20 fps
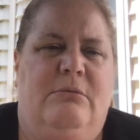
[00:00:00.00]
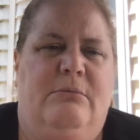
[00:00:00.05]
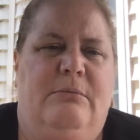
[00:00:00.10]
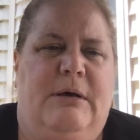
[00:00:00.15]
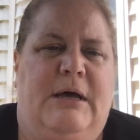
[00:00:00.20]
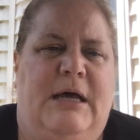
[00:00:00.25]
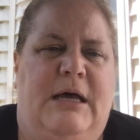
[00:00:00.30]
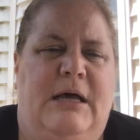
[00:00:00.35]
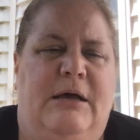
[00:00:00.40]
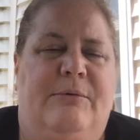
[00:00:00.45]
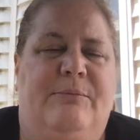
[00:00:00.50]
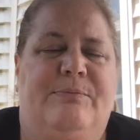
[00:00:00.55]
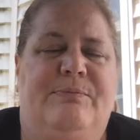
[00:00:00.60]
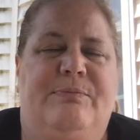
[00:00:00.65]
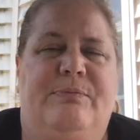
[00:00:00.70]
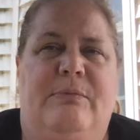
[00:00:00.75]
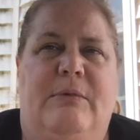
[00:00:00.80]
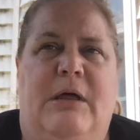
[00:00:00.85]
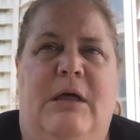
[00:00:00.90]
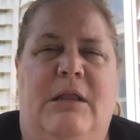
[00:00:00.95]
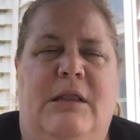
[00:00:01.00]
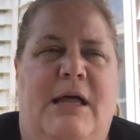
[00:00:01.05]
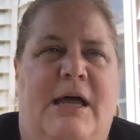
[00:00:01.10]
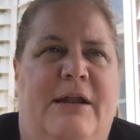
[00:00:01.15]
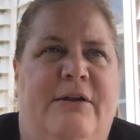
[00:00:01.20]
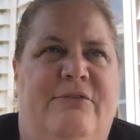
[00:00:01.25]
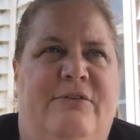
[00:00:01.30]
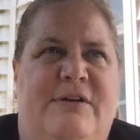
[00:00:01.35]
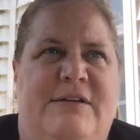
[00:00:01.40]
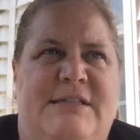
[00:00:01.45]
a
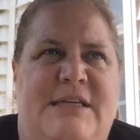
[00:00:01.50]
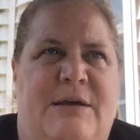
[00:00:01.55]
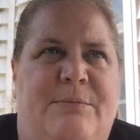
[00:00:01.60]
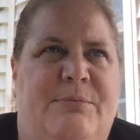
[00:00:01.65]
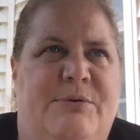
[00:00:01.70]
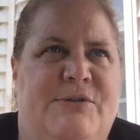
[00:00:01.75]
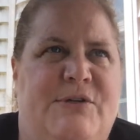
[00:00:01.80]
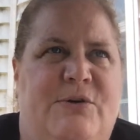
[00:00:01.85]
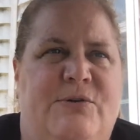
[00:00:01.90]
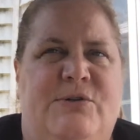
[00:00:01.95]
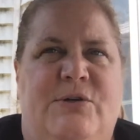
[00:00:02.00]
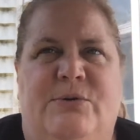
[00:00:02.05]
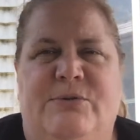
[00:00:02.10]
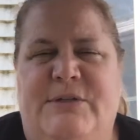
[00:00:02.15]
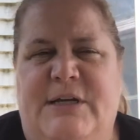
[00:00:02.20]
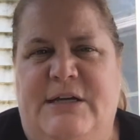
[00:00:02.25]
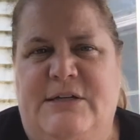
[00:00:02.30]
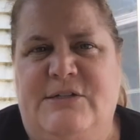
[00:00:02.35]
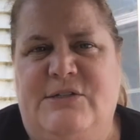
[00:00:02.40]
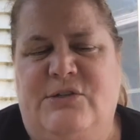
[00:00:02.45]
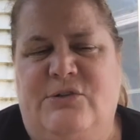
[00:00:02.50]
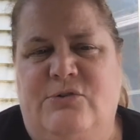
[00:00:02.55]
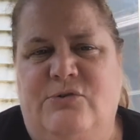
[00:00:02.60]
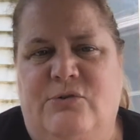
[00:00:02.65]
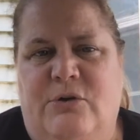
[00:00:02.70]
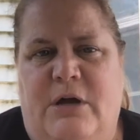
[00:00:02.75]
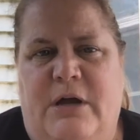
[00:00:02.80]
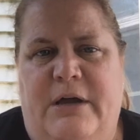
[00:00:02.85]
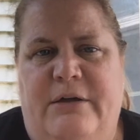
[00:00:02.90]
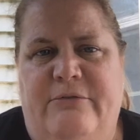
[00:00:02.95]
lot of examples are: don't text and
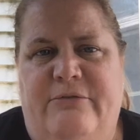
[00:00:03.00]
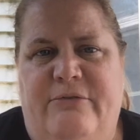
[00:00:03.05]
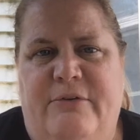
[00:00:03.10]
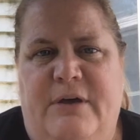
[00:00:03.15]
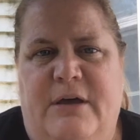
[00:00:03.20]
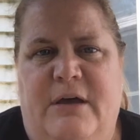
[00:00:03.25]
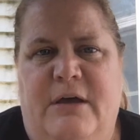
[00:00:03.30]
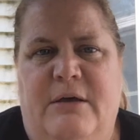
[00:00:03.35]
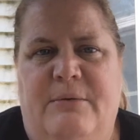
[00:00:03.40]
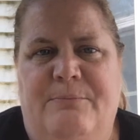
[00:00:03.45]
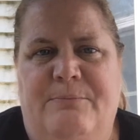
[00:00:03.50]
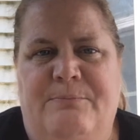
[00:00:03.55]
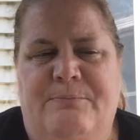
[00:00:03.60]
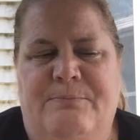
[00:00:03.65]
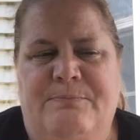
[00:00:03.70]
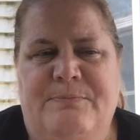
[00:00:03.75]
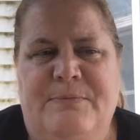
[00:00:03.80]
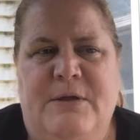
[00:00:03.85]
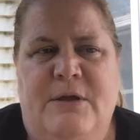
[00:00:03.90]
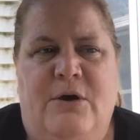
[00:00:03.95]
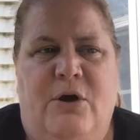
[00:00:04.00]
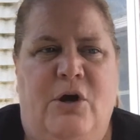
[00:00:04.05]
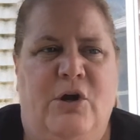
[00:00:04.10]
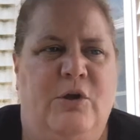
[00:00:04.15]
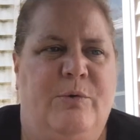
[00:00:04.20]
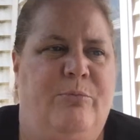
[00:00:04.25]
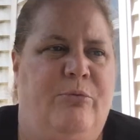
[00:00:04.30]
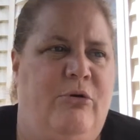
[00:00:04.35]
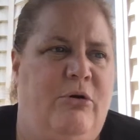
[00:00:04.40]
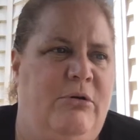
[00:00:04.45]
drive. Are
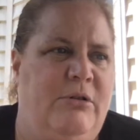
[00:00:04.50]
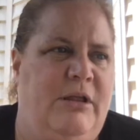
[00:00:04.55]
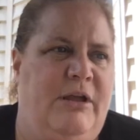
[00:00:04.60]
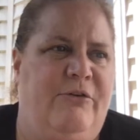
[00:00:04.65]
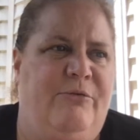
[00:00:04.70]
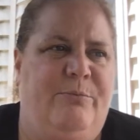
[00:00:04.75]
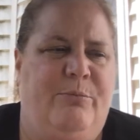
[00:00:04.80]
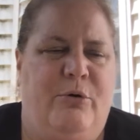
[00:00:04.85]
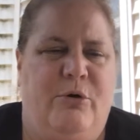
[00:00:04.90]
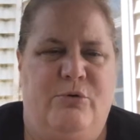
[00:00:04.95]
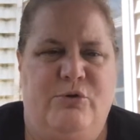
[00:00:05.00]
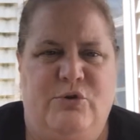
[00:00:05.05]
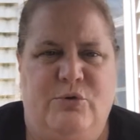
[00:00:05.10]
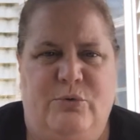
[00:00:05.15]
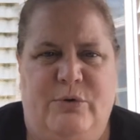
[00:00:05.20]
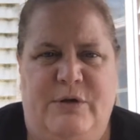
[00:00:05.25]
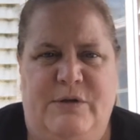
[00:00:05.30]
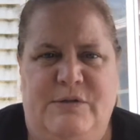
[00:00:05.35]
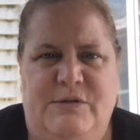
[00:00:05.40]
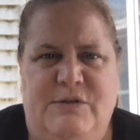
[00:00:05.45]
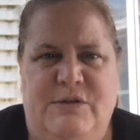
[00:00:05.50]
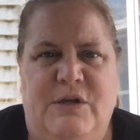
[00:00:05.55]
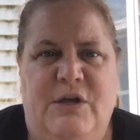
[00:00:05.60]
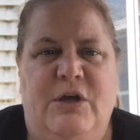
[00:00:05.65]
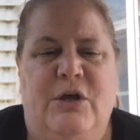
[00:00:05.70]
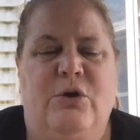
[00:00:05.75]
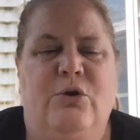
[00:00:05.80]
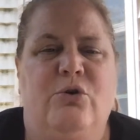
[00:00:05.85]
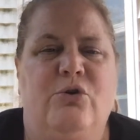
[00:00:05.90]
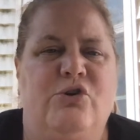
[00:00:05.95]
you pro-life, pro-choice?
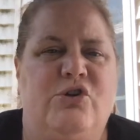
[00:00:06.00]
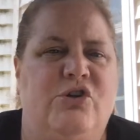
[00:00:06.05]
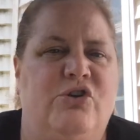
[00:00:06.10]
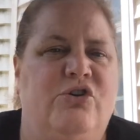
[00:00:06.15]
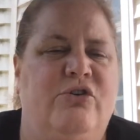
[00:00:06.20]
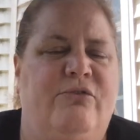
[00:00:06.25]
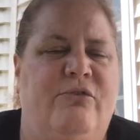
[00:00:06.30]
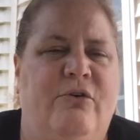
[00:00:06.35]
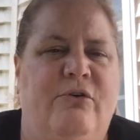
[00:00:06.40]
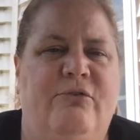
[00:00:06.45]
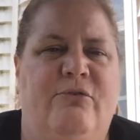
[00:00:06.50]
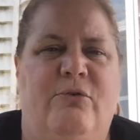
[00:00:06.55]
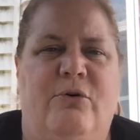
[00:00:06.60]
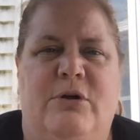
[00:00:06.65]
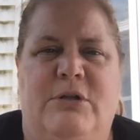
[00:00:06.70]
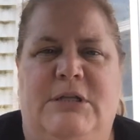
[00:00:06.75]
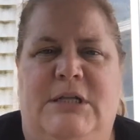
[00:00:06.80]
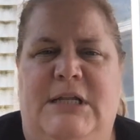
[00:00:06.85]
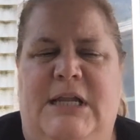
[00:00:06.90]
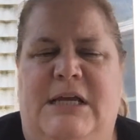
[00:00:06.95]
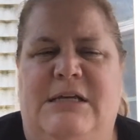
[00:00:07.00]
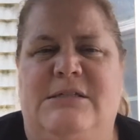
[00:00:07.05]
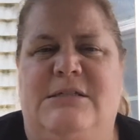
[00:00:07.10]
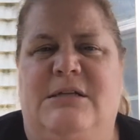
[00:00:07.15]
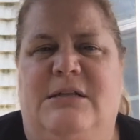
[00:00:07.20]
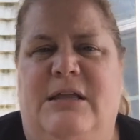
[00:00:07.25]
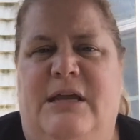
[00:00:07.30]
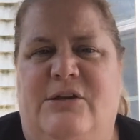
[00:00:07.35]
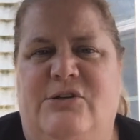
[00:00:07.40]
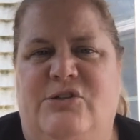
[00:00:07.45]
Who should you vote for in the next
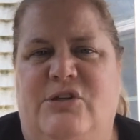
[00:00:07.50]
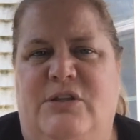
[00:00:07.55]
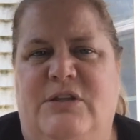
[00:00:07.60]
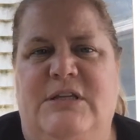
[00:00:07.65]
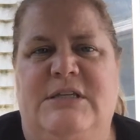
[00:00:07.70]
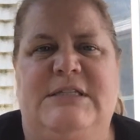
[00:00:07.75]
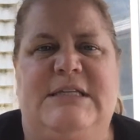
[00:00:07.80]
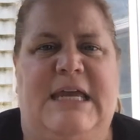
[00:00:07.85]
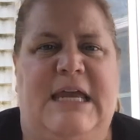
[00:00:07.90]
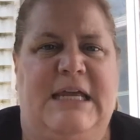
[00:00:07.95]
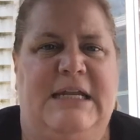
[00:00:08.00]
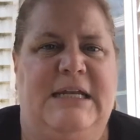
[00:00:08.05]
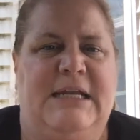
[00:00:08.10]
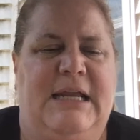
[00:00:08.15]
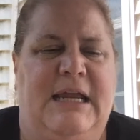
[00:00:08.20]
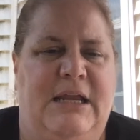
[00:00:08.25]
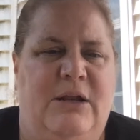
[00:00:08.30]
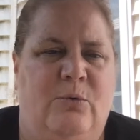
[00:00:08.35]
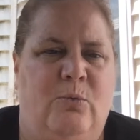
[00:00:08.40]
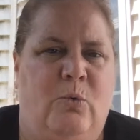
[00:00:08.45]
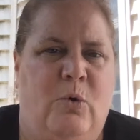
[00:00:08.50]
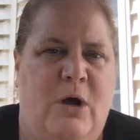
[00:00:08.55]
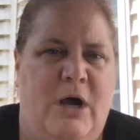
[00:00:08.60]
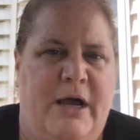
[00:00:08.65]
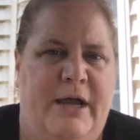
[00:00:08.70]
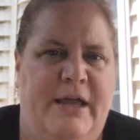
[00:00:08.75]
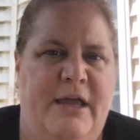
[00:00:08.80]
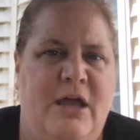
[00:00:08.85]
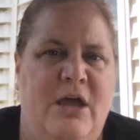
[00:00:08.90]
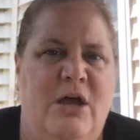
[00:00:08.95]
election? This candidate and
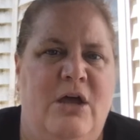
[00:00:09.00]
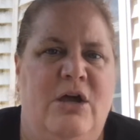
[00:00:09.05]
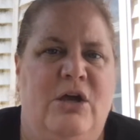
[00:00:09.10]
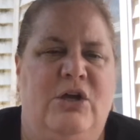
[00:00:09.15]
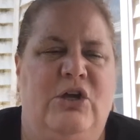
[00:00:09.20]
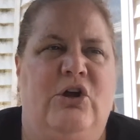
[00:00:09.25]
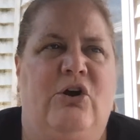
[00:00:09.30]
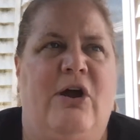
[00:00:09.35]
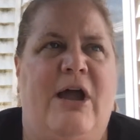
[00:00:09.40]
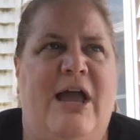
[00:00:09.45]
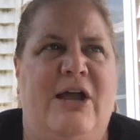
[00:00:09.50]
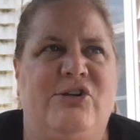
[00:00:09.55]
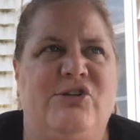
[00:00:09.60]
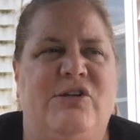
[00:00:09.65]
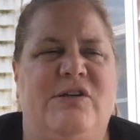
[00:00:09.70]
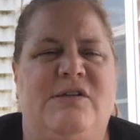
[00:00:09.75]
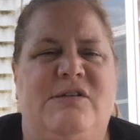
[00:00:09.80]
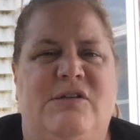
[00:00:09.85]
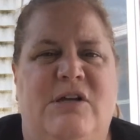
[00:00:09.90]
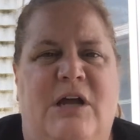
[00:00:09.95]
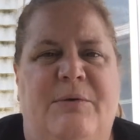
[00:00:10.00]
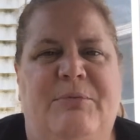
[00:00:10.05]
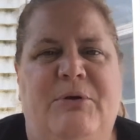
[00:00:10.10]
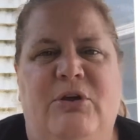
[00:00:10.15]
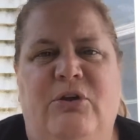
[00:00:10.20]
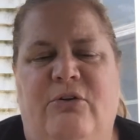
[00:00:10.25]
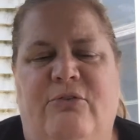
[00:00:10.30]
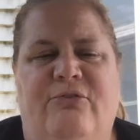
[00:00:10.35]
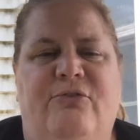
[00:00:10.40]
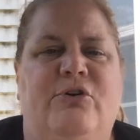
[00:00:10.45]
why. You're actually
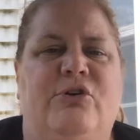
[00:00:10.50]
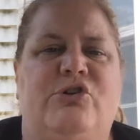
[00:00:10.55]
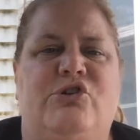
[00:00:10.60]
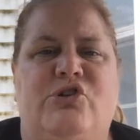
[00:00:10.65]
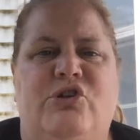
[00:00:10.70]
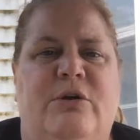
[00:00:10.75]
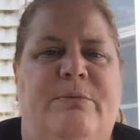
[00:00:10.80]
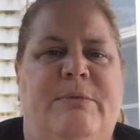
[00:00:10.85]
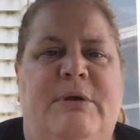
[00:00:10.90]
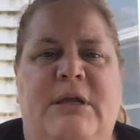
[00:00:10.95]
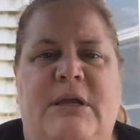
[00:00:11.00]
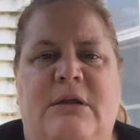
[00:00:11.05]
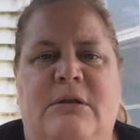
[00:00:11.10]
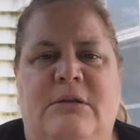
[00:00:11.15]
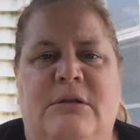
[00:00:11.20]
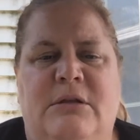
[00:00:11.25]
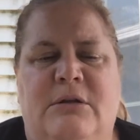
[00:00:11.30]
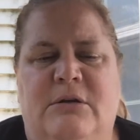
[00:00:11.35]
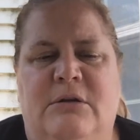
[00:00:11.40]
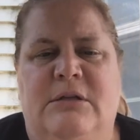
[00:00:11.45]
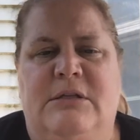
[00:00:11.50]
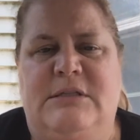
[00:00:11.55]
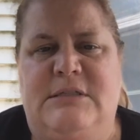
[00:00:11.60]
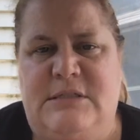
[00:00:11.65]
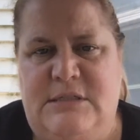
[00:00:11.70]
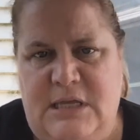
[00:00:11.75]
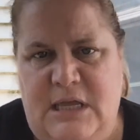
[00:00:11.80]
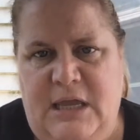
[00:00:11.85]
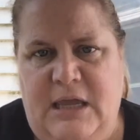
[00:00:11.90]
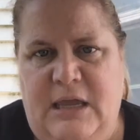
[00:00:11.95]
stomping your foot, shimmying a little, and
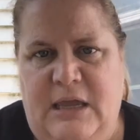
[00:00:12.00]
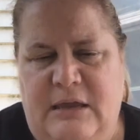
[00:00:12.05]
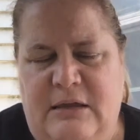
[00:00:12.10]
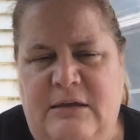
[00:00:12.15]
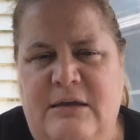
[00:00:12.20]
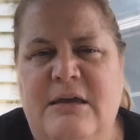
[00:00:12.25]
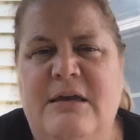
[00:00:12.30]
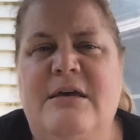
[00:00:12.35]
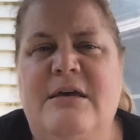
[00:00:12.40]
saying,